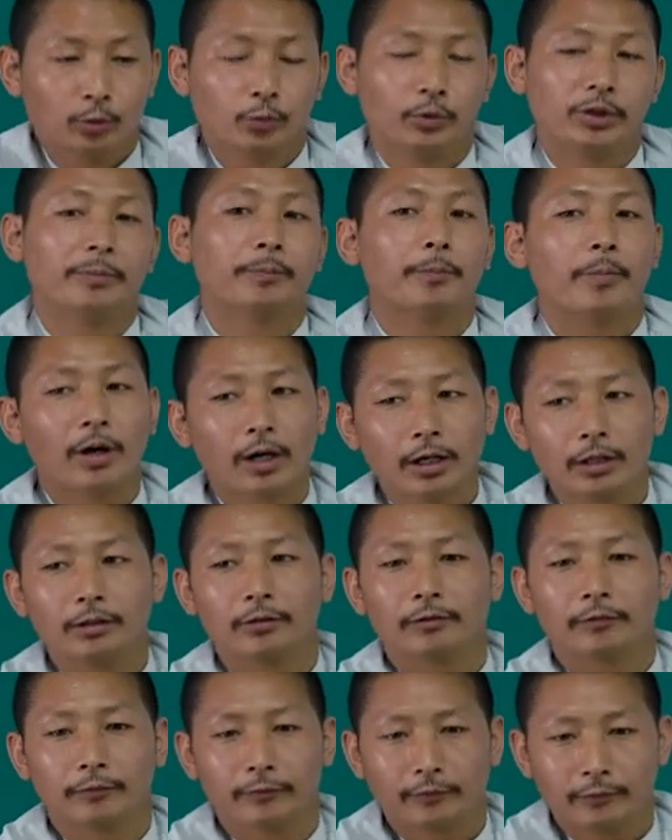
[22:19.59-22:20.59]
we
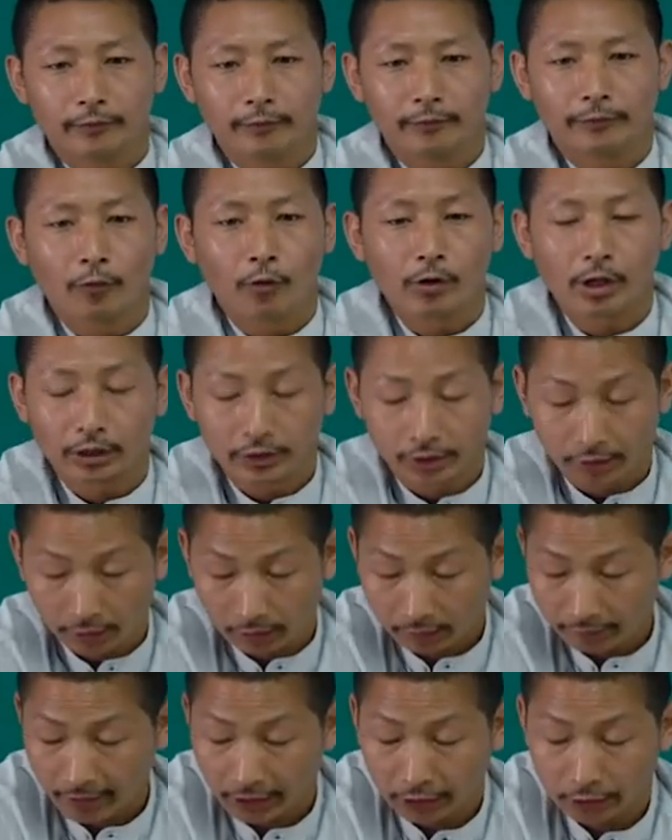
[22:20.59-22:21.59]
buy for our
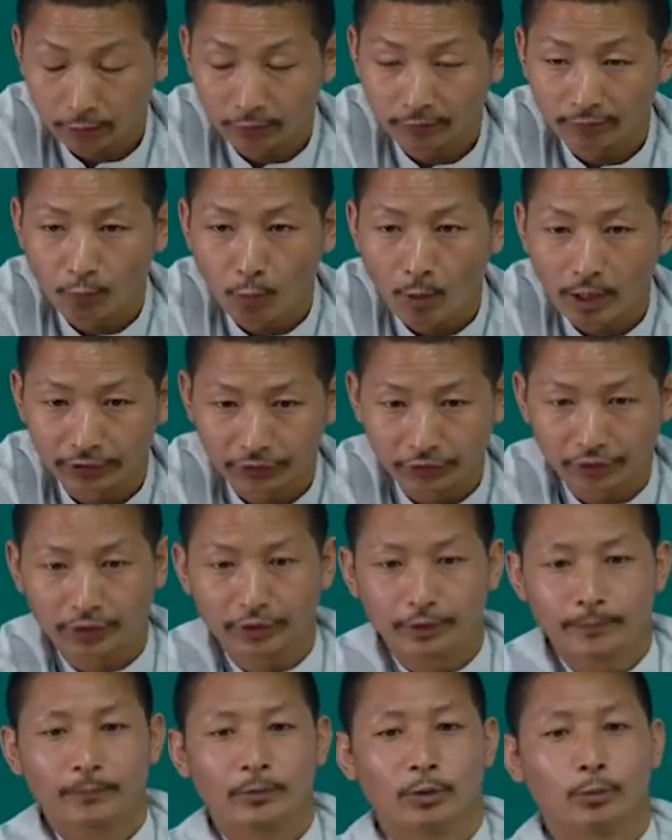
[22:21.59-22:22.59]
satisfaction of
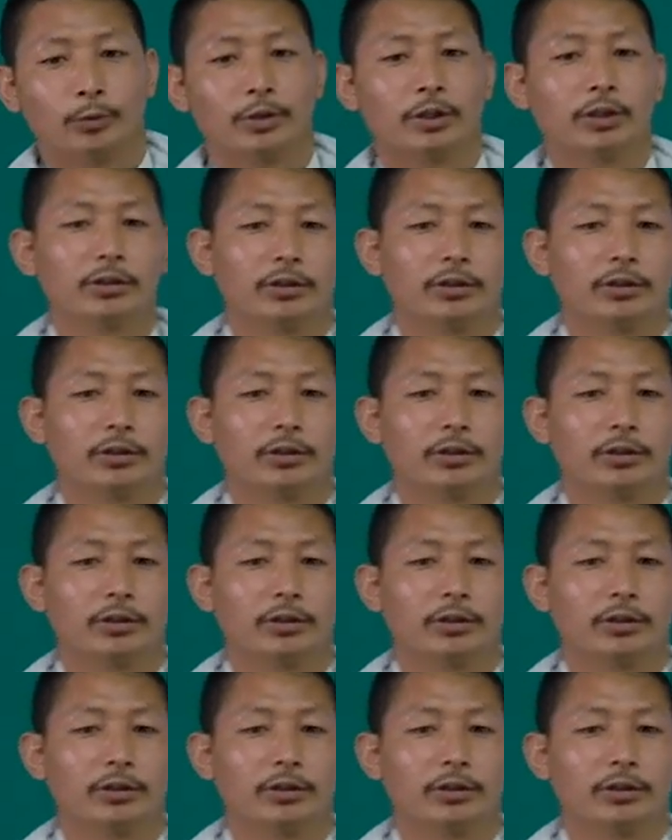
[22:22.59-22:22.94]
wants. We